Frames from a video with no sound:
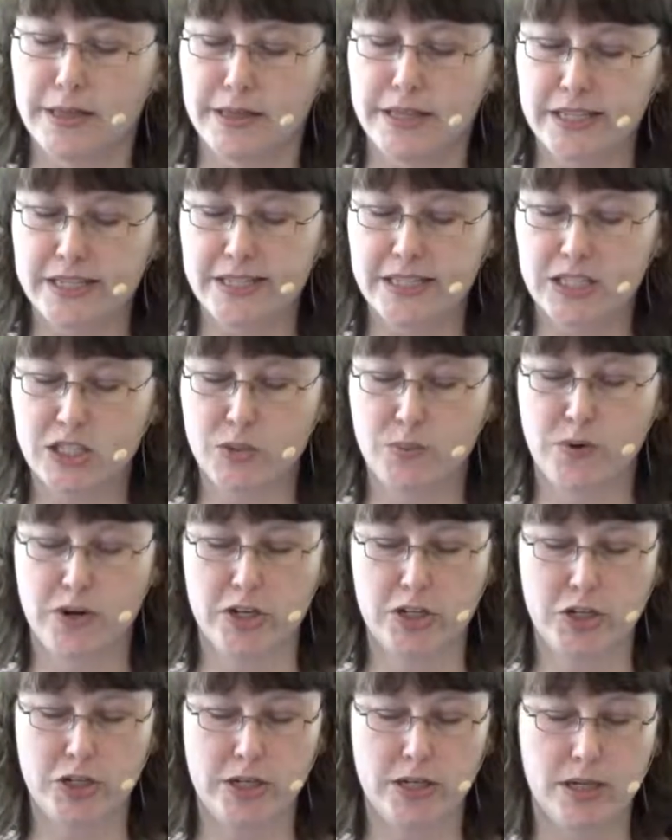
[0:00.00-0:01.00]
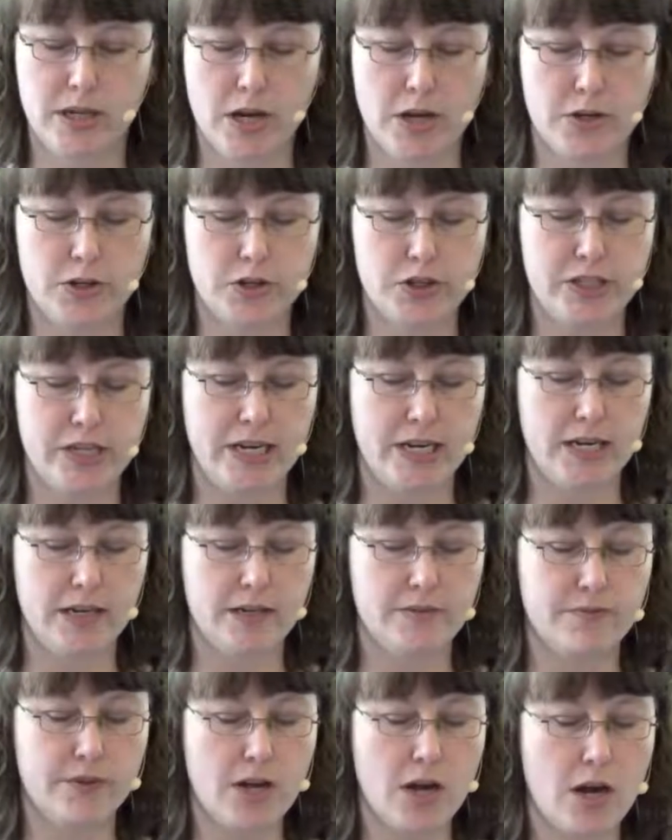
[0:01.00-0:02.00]
This expression and
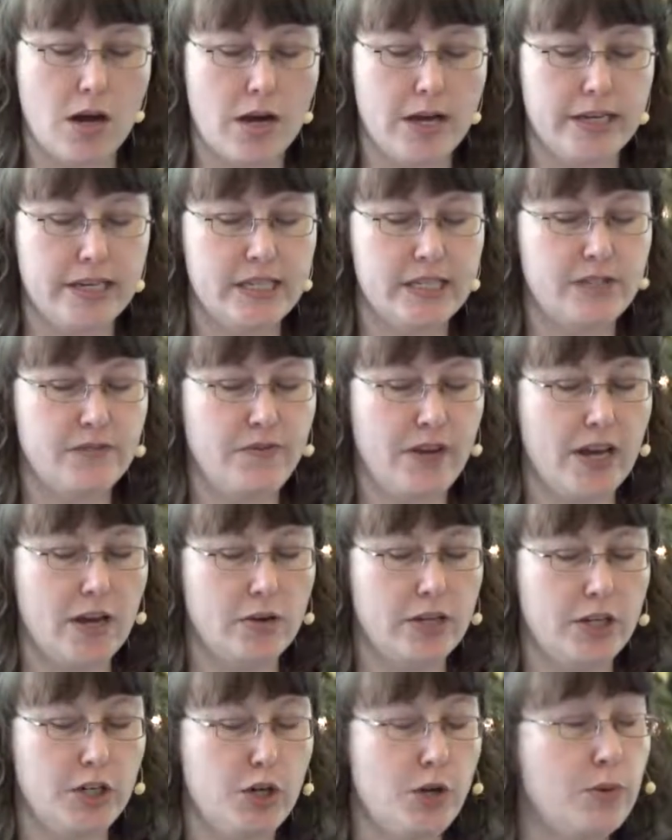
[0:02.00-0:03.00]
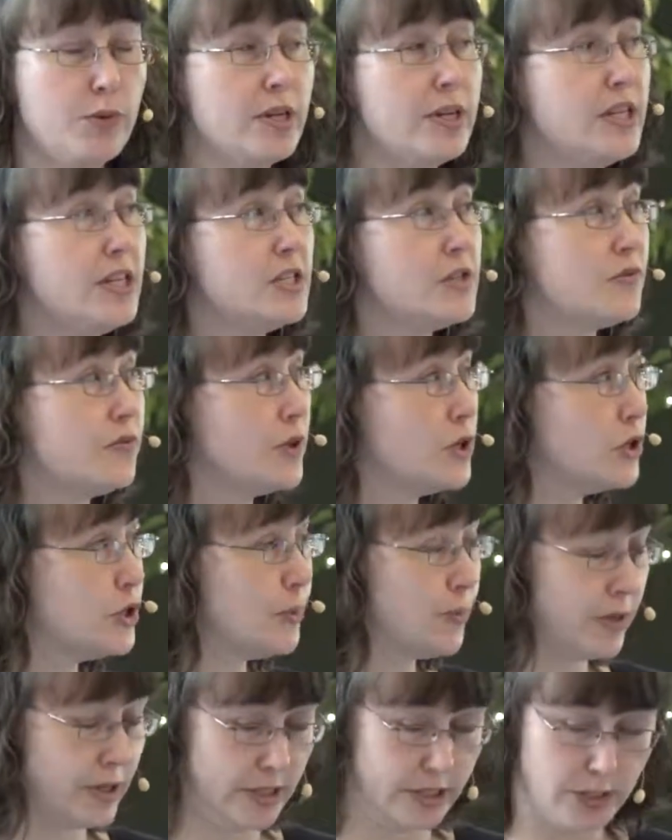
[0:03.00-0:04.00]
understanding of God is found in Unity's
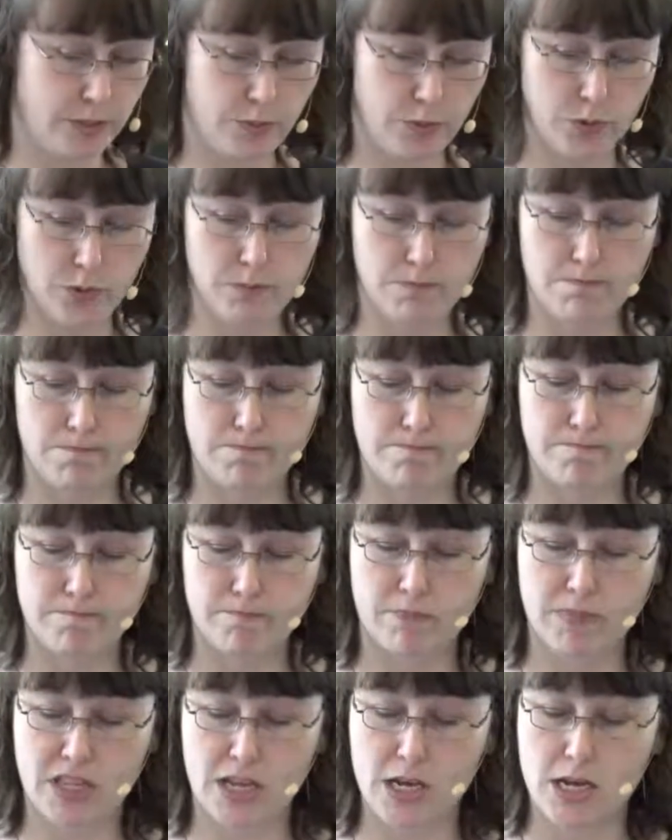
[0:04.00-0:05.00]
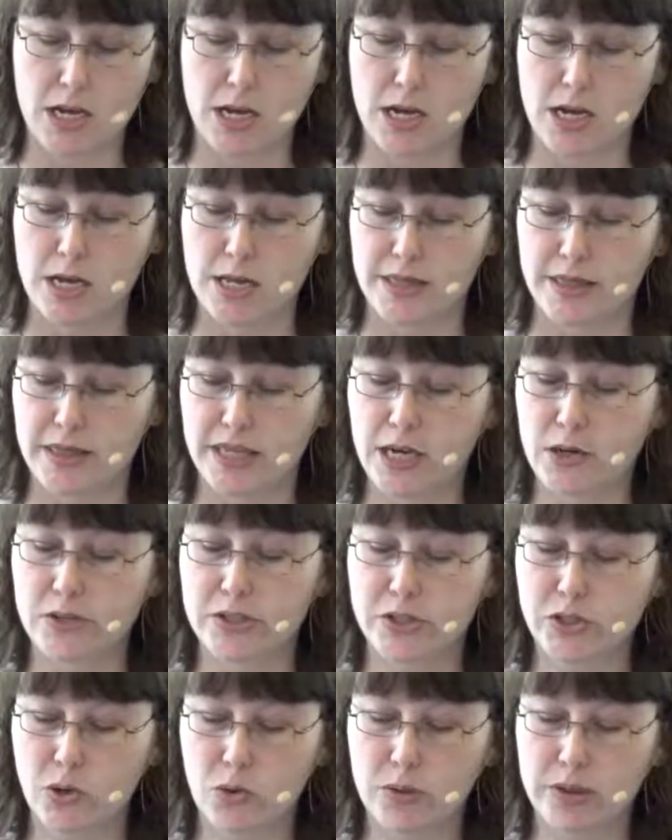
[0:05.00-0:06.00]
first principle. There
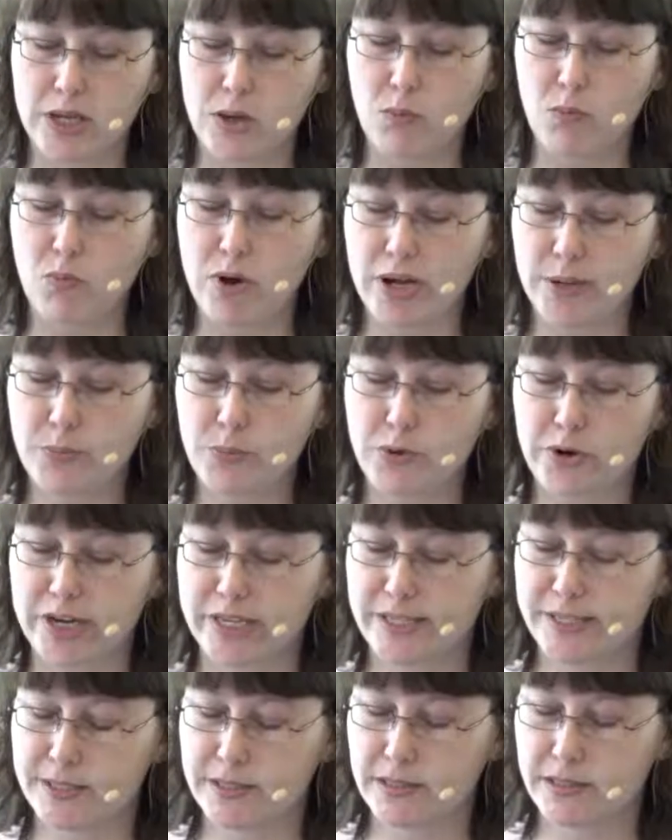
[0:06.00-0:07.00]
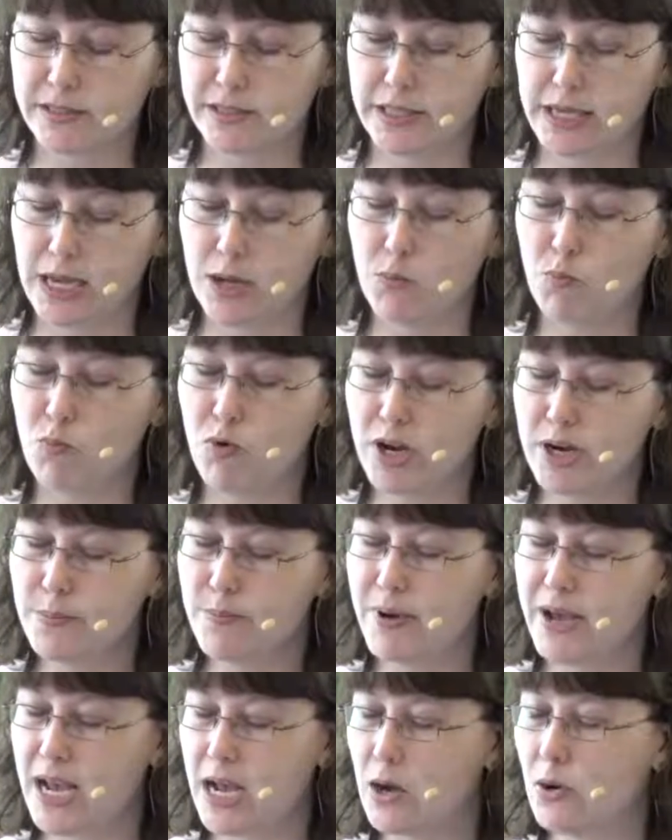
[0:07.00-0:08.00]
is only one presence and one
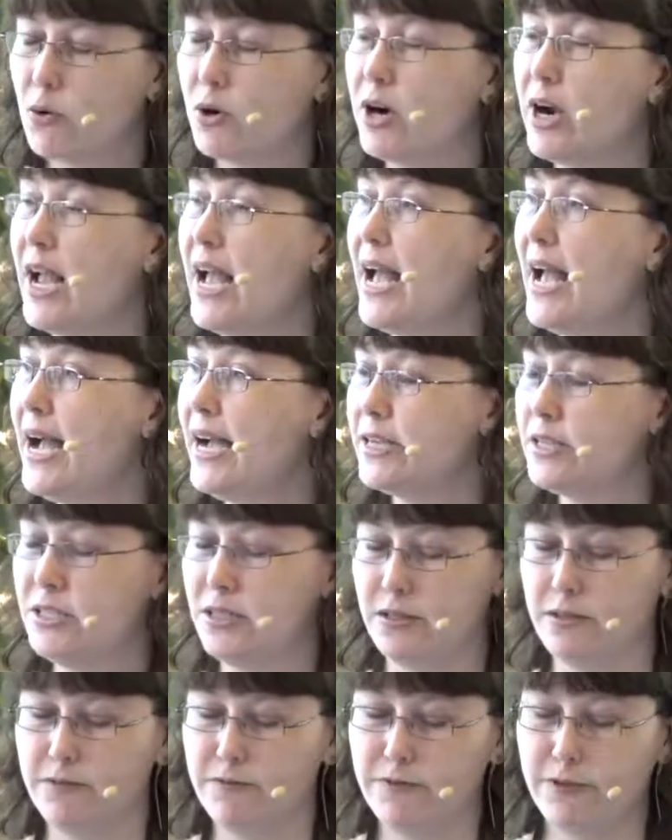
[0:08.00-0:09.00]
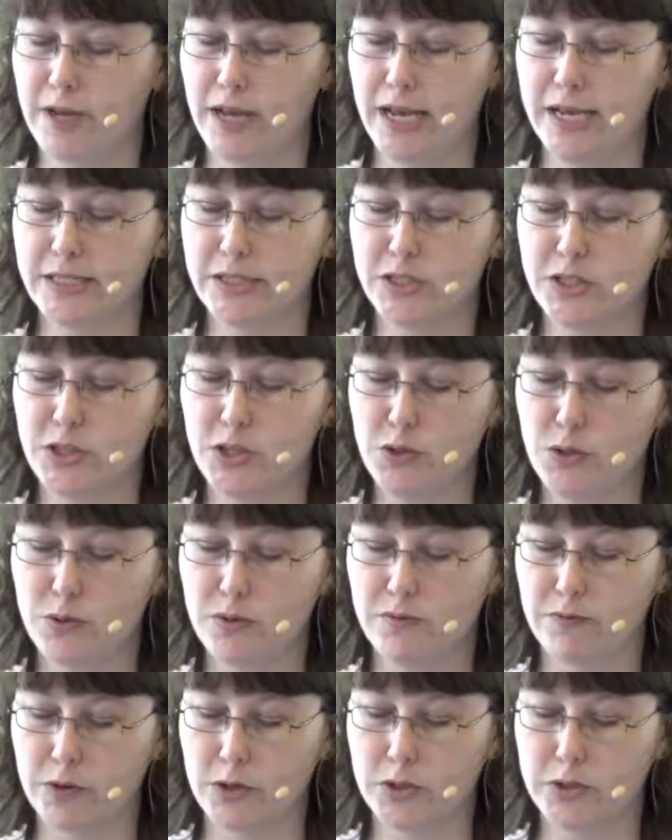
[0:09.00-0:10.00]
power active as the
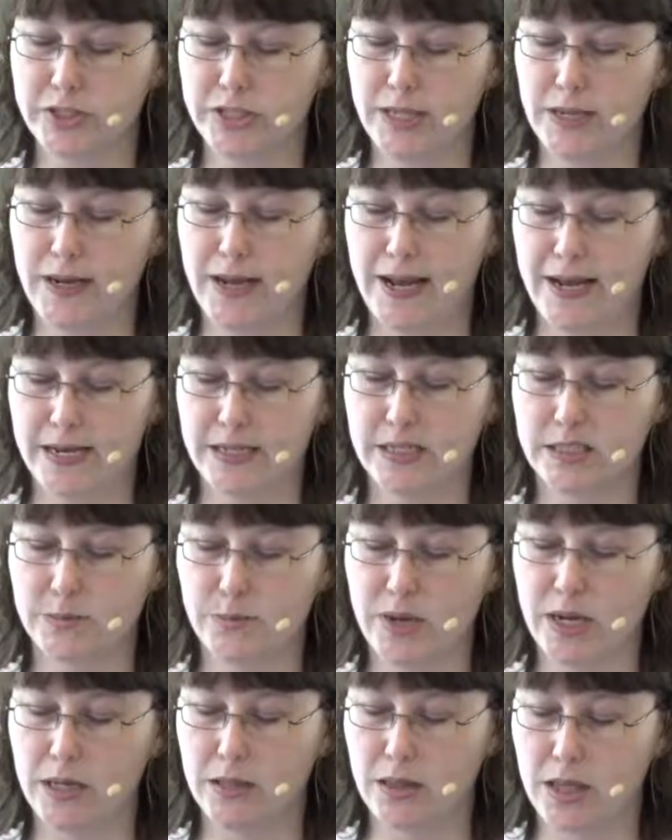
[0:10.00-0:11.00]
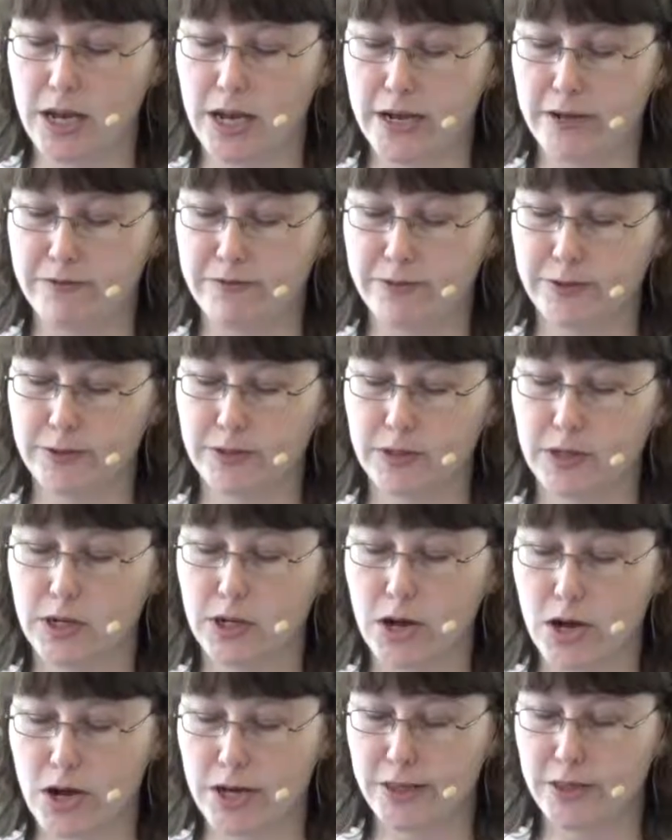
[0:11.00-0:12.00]
universe and as my life,
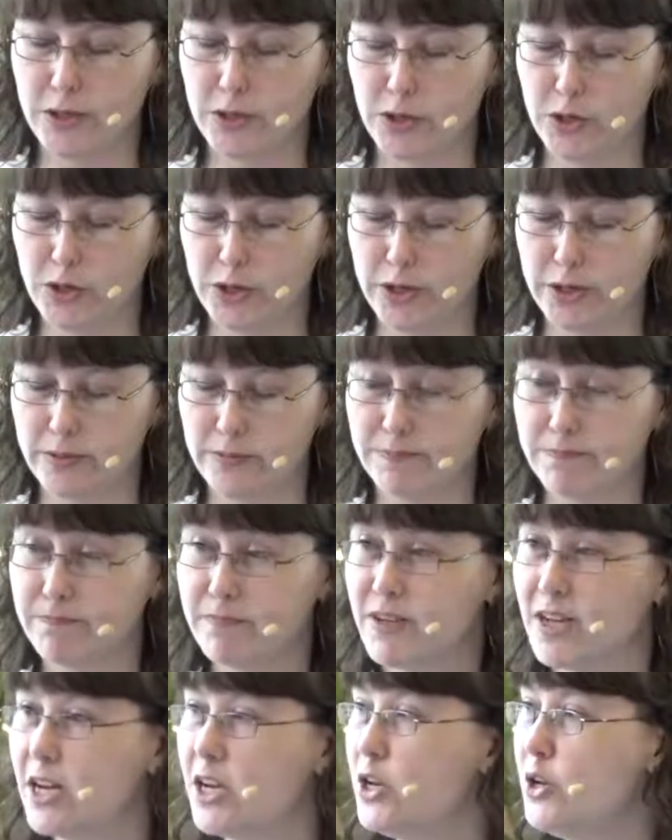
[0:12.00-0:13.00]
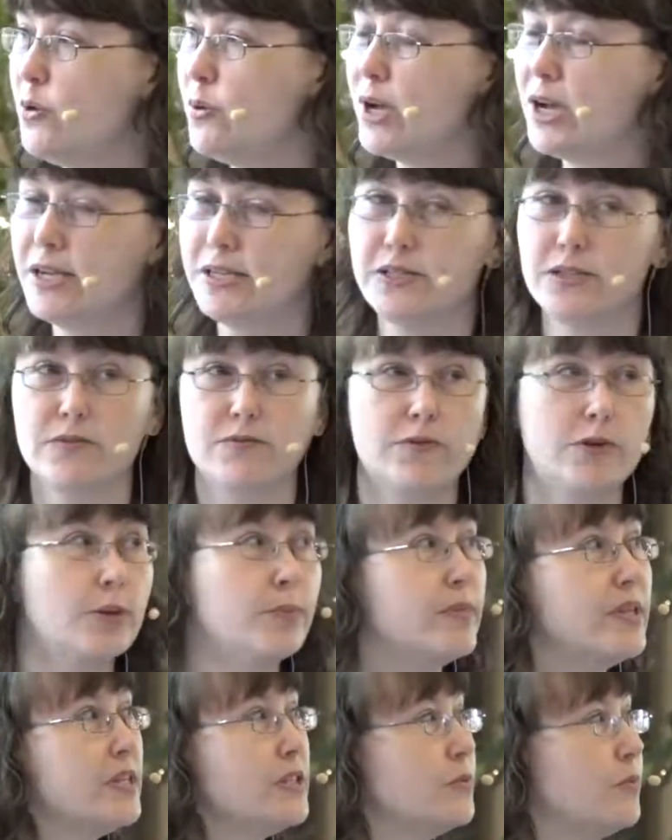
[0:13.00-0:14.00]
God the good. Can you guys
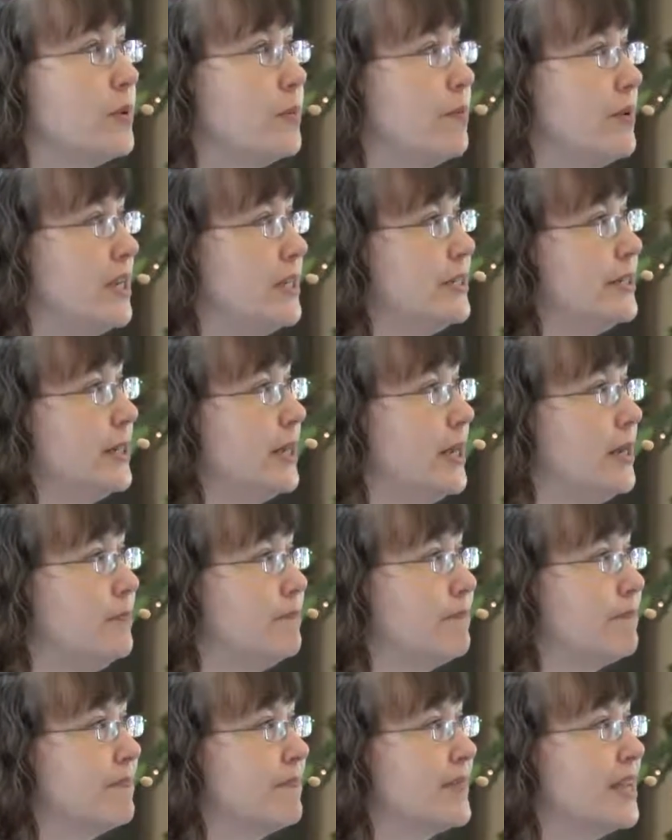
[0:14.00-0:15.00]
affirm this with me today?